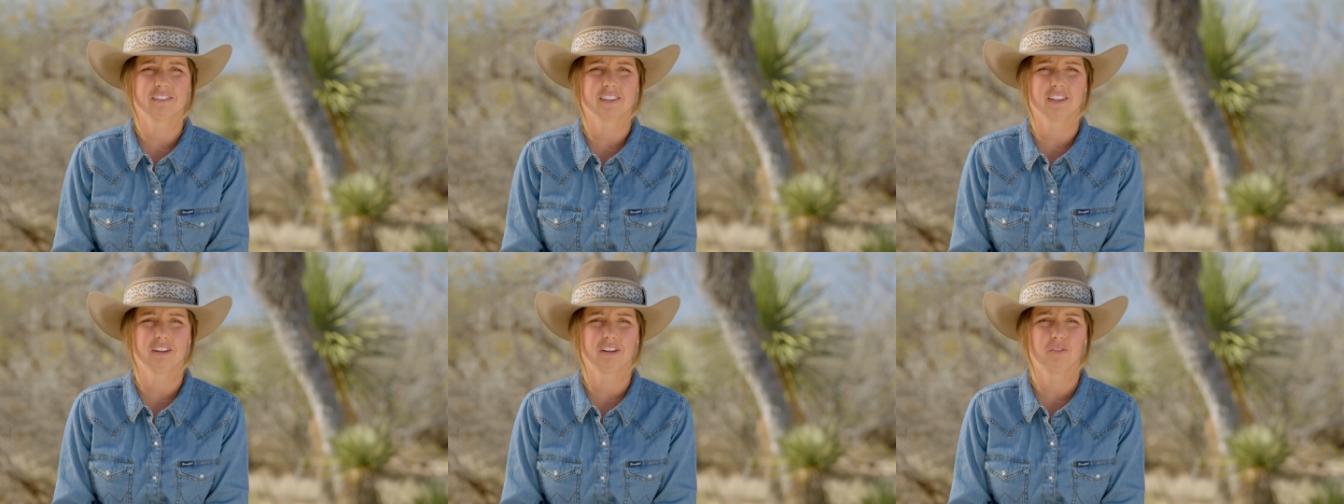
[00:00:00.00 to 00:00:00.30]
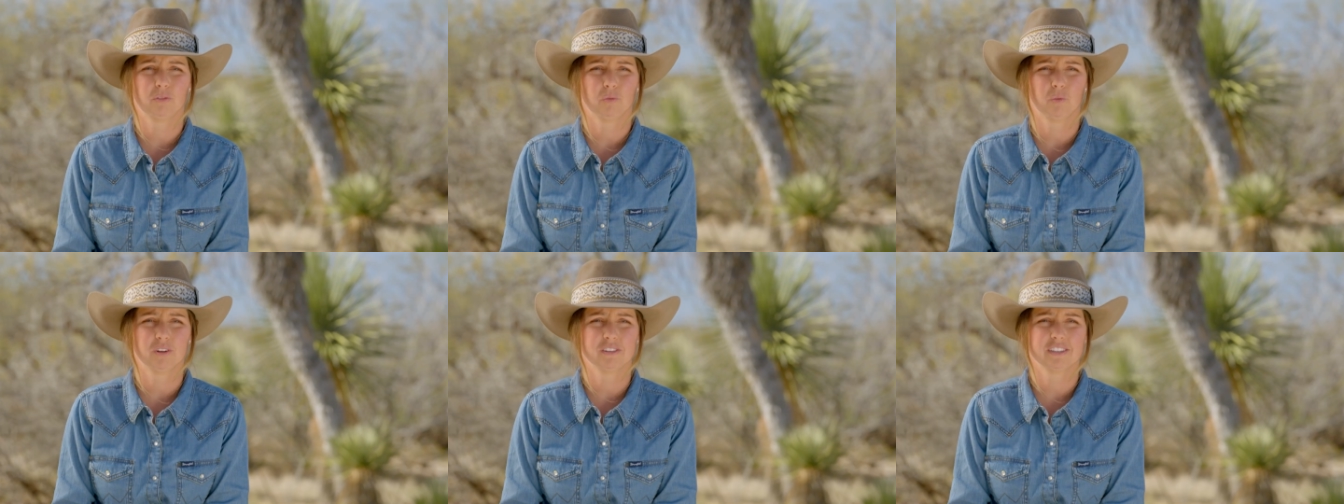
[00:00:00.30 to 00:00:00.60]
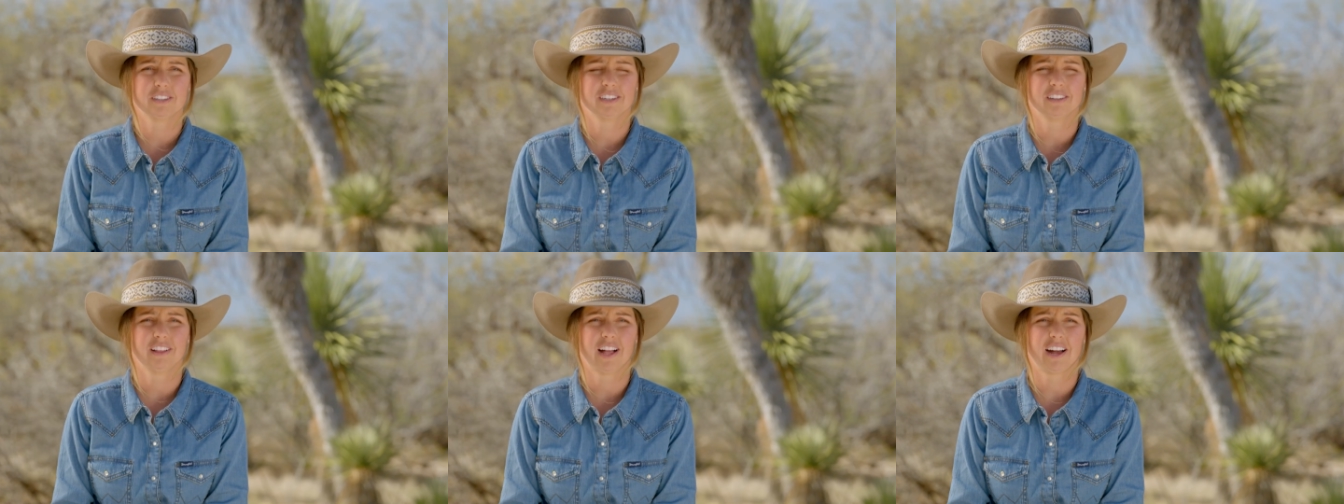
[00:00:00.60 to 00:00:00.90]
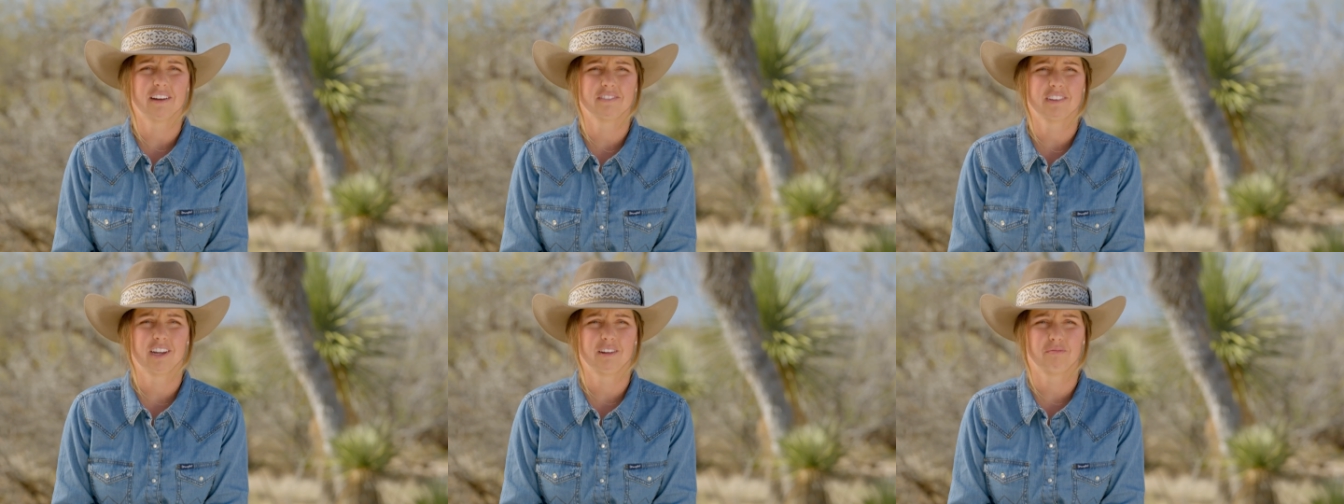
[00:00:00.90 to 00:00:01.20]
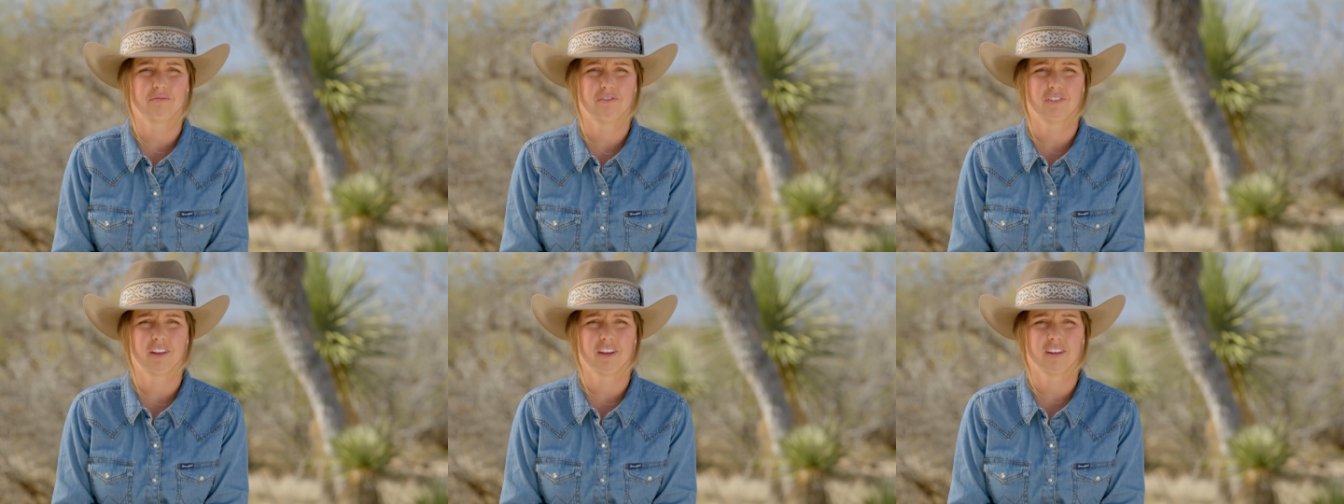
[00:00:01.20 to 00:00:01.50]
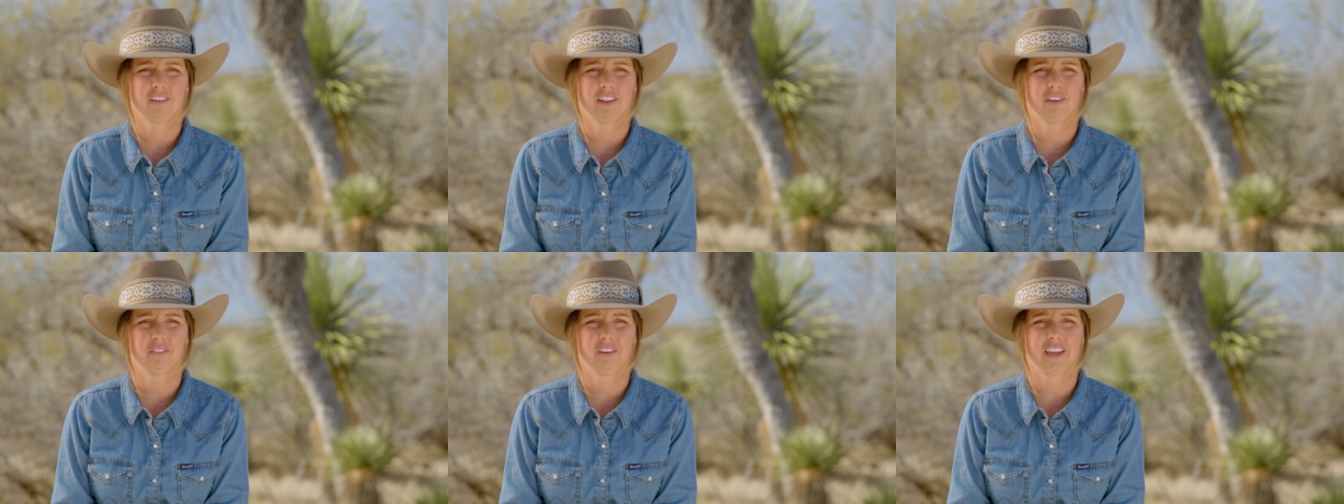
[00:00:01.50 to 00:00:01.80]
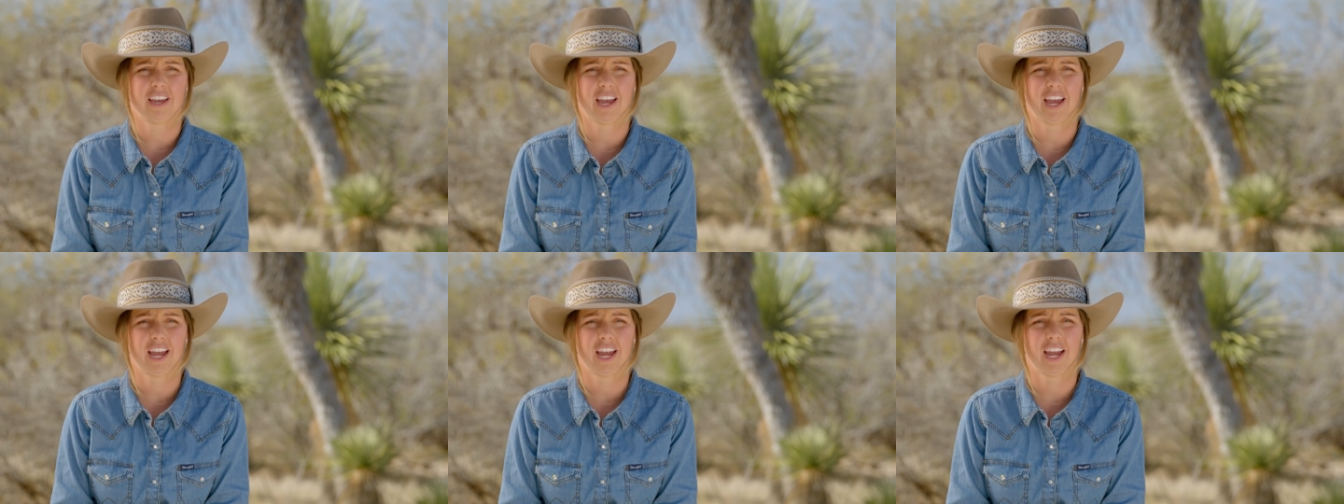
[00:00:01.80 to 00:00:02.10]
was the once-in-a-lifetime flood that we
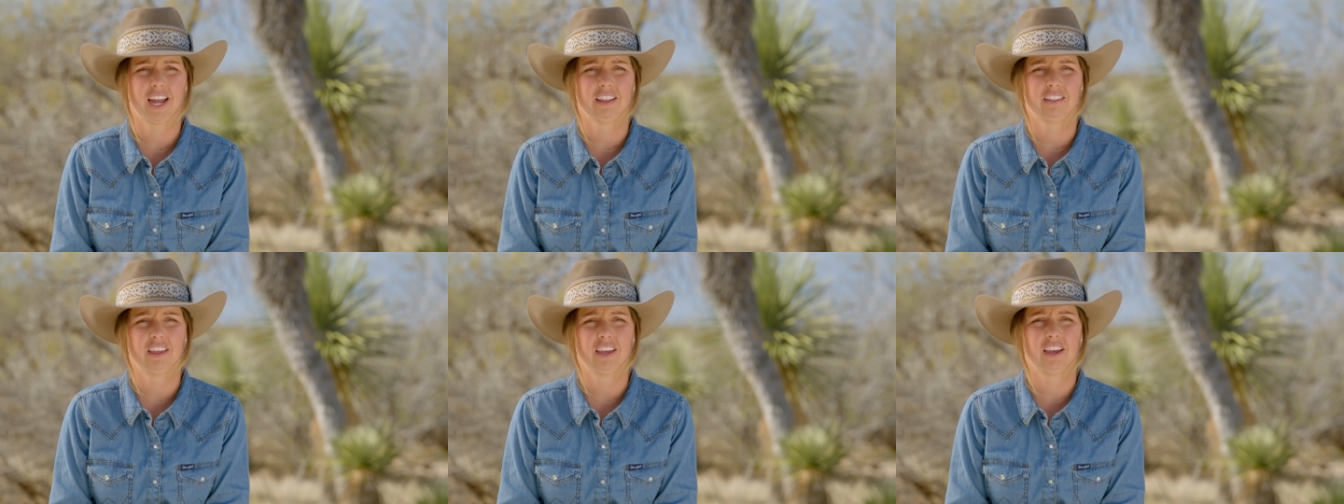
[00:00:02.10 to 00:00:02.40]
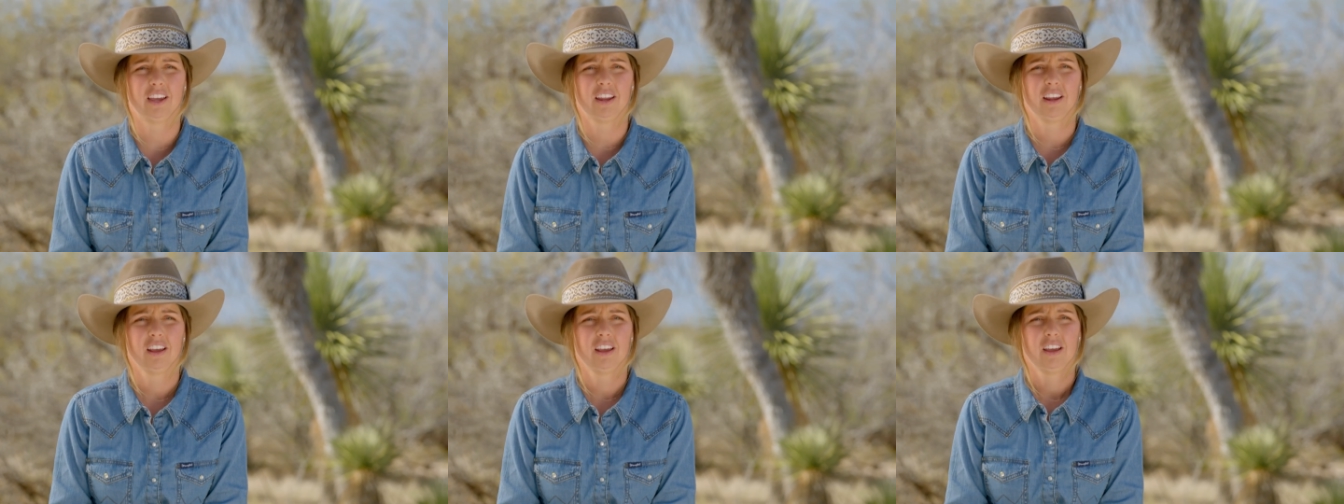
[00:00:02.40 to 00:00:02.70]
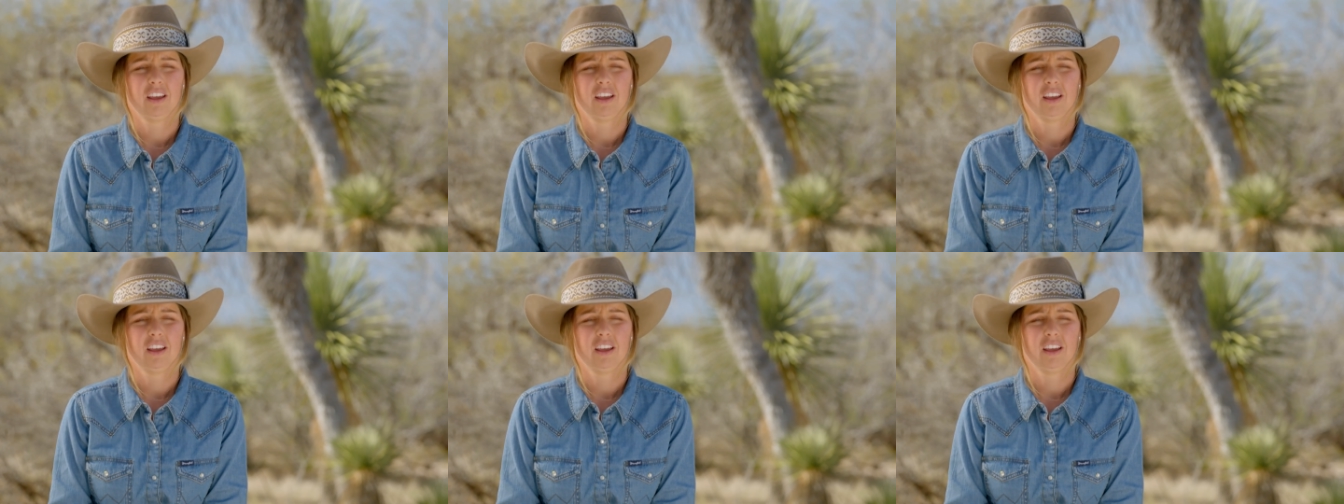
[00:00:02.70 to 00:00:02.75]
had, that